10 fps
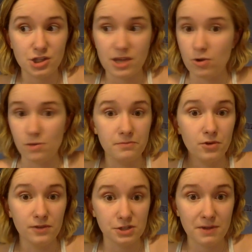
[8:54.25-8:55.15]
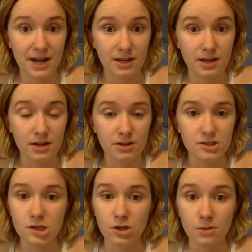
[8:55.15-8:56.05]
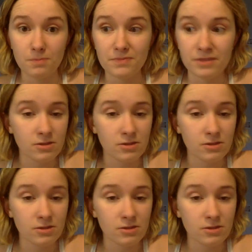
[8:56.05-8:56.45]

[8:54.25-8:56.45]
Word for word: they couldn't move us back in until